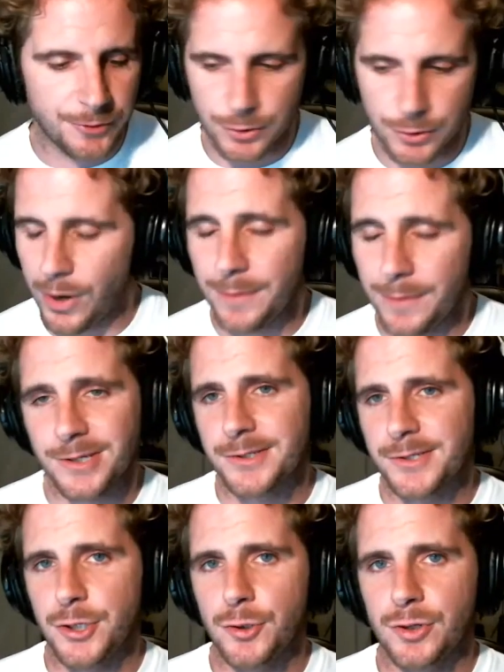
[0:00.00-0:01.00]
you to a
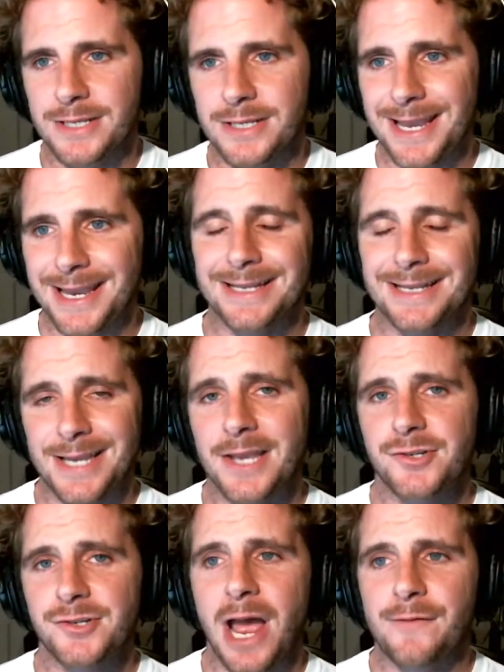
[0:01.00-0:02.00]
website so you can take a
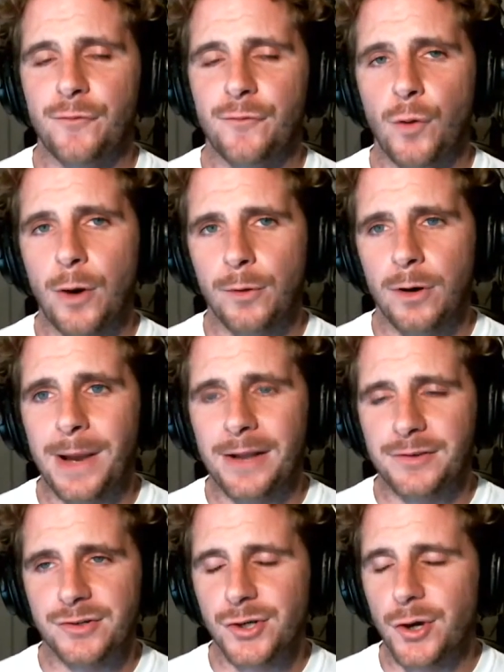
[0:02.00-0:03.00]
test drive of what we're
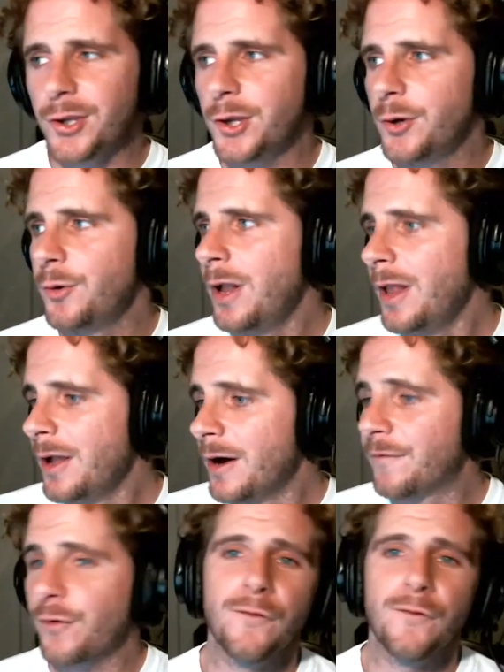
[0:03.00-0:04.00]
about to show you.
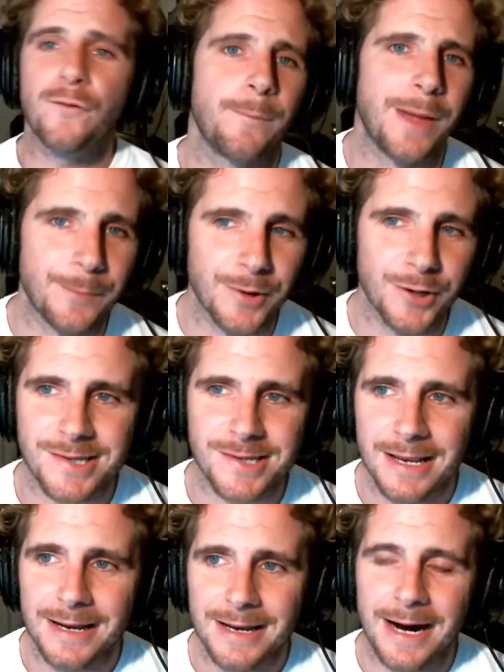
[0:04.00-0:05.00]
For all of our
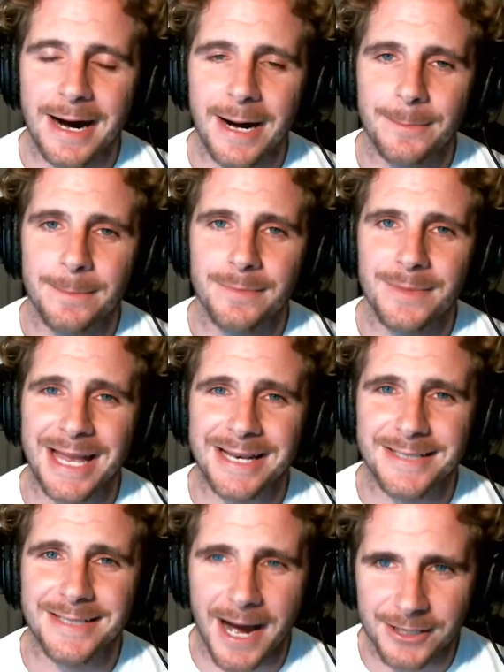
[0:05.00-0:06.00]
members, um,
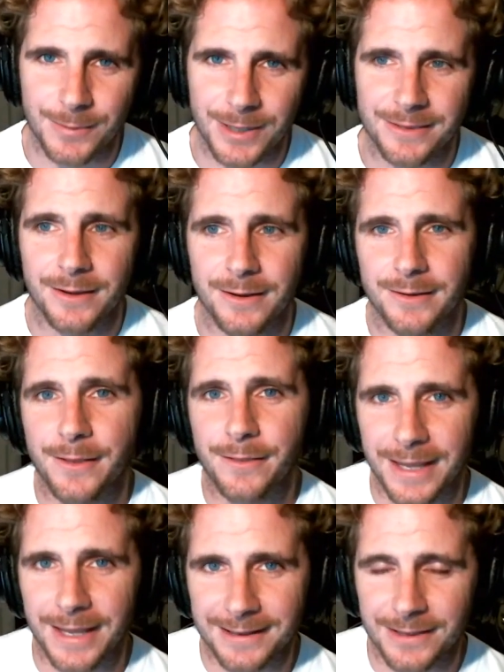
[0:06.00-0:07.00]
that document, the, the
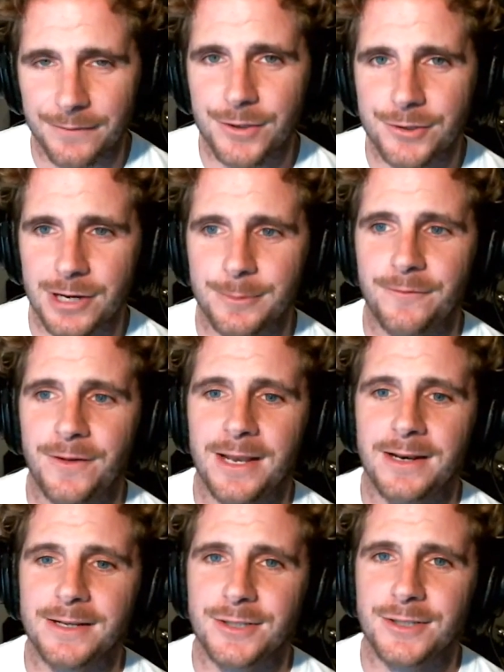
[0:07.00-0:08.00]
link, Live the Dream
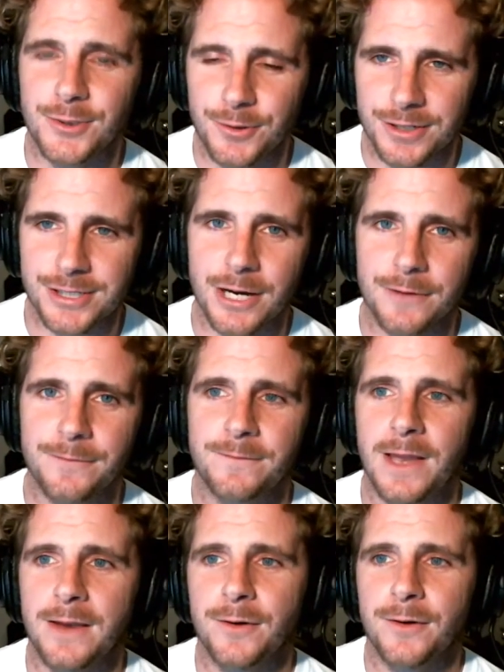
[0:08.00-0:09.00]
event, do yourself
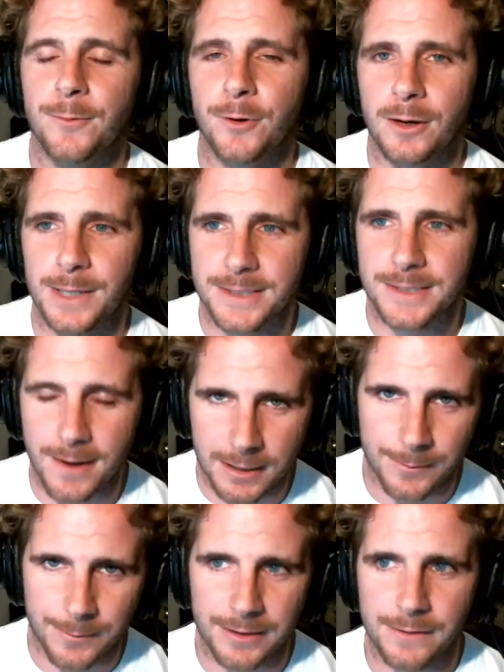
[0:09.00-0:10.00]
a favor. We're going to be
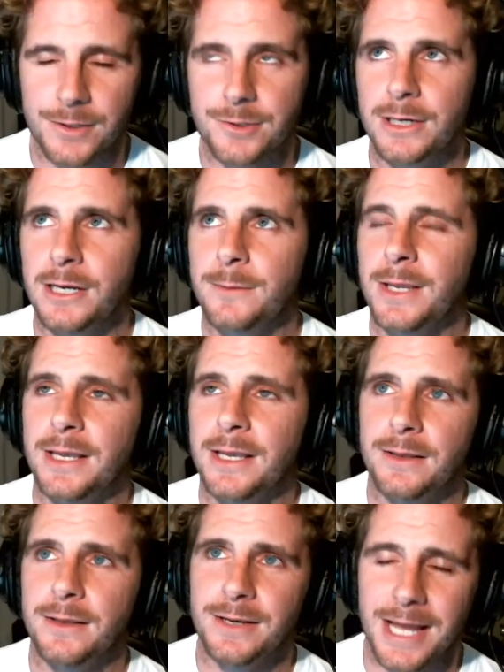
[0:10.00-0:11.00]
talking about Live the Dream
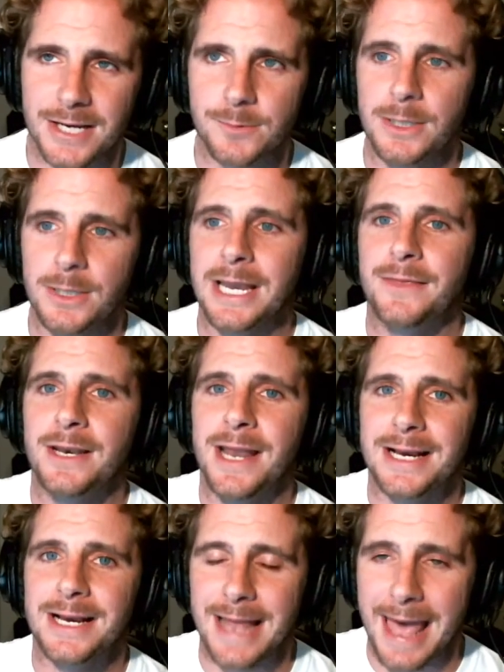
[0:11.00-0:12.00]
uh, the next week and the
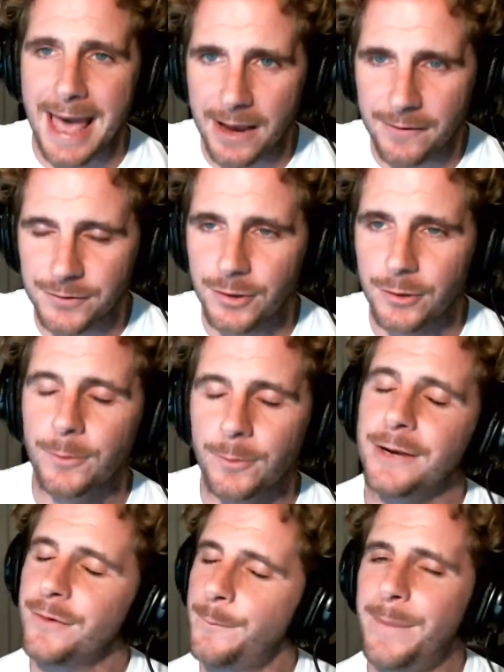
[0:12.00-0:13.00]
next after. We're
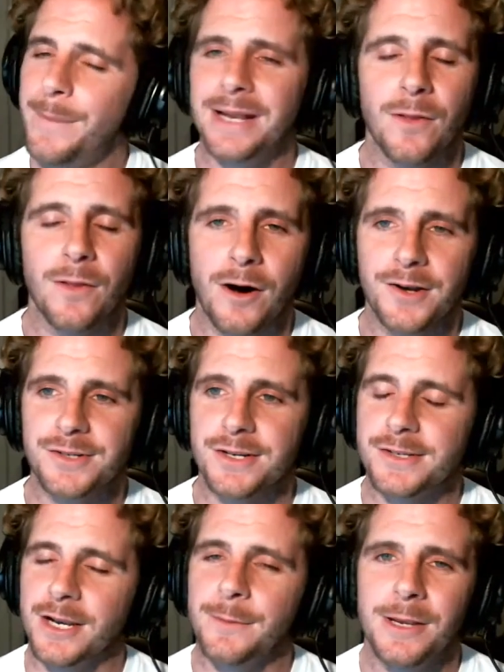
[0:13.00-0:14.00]
going to have a big launch.
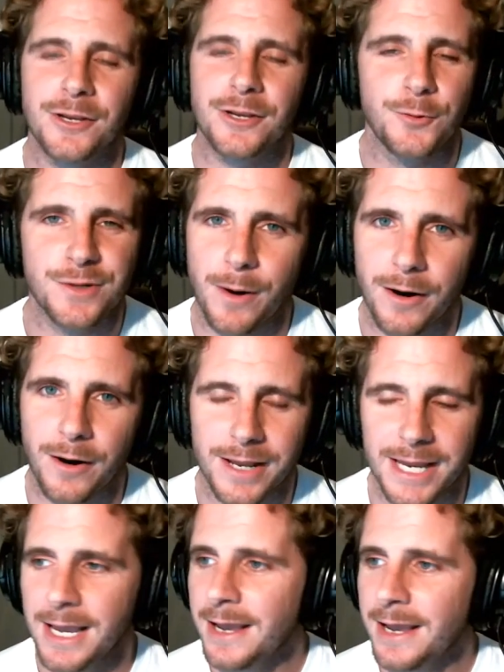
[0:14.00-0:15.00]
It's going to be a huge
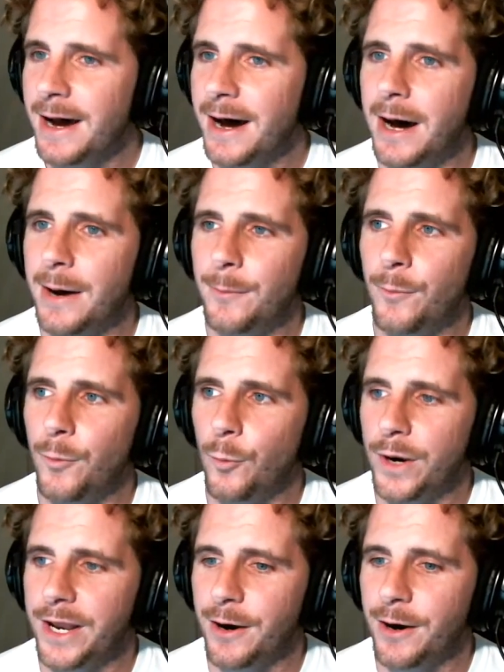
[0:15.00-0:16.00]
party. Um,
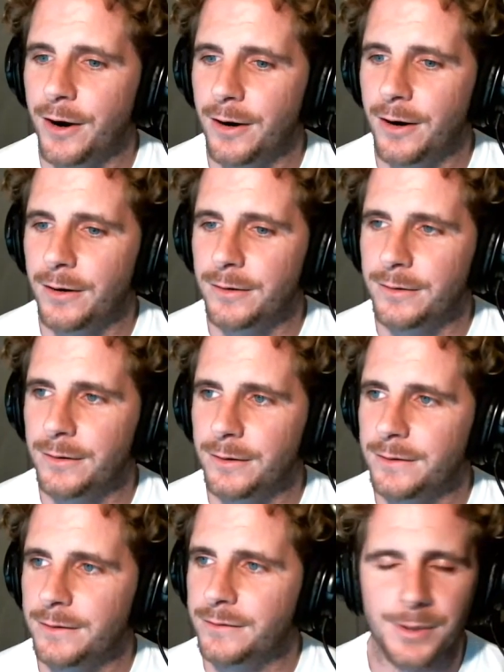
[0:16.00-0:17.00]
we are
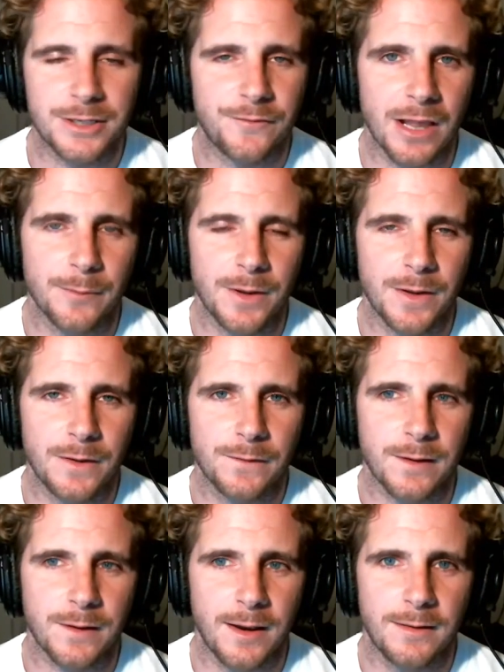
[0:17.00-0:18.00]
some of the
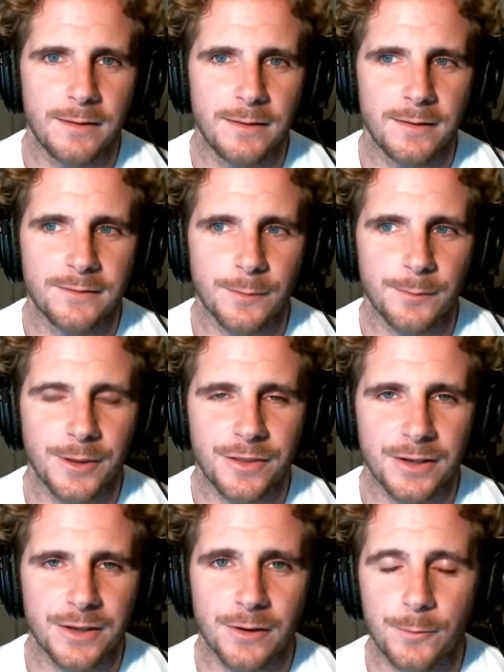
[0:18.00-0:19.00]
developments and some of
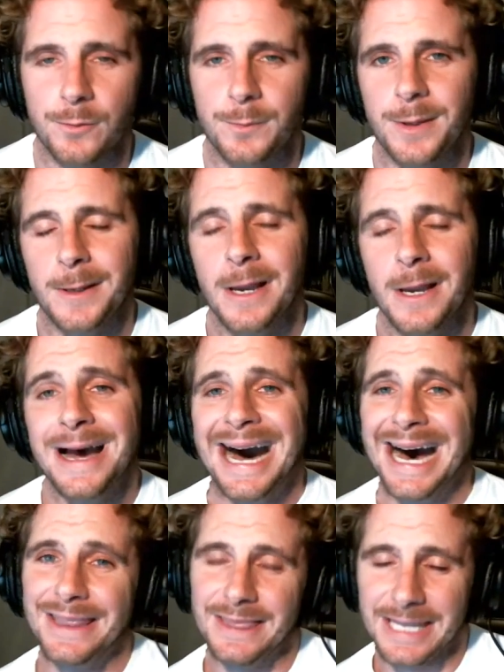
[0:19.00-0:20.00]
the things that we will be
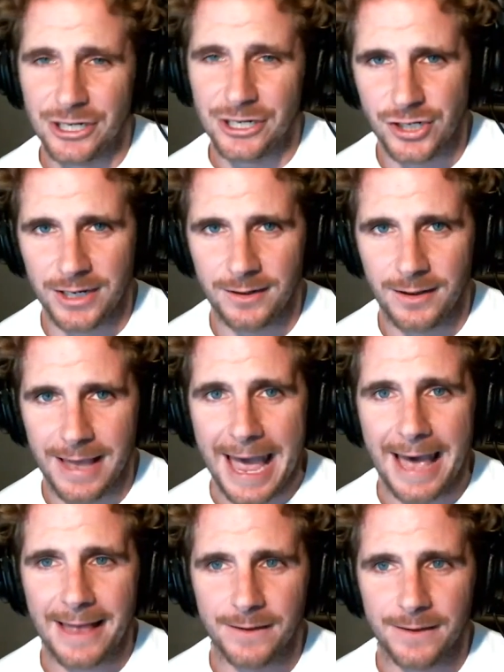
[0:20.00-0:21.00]
unleashing
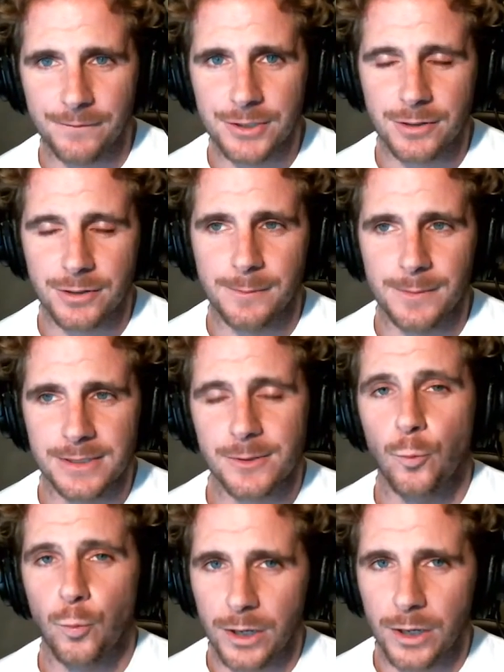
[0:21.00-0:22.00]
at Live the Dream
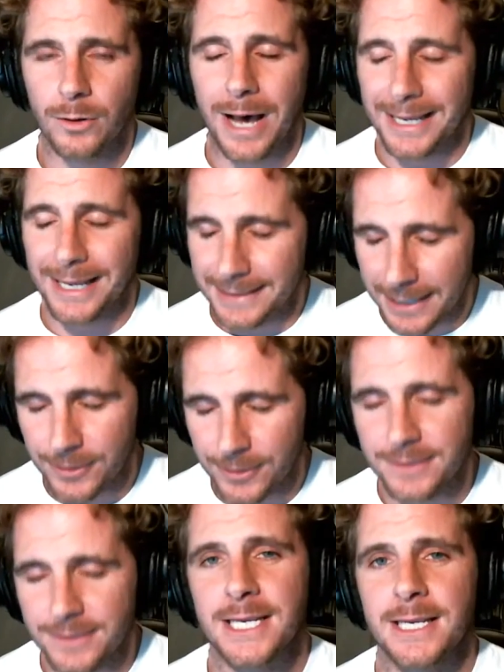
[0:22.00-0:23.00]
is will I
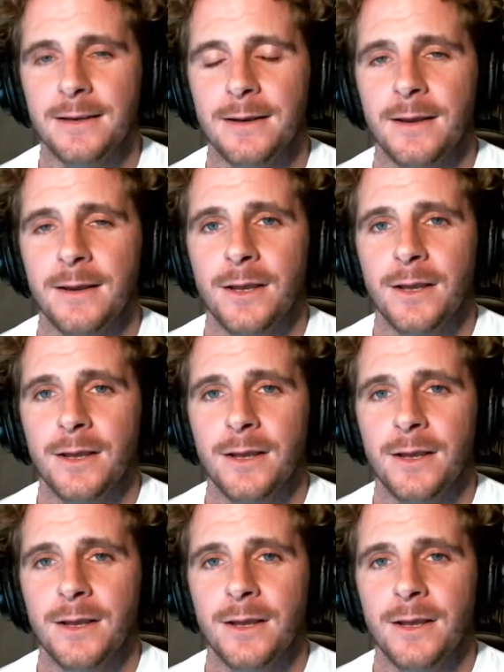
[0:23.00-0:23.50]
guarantee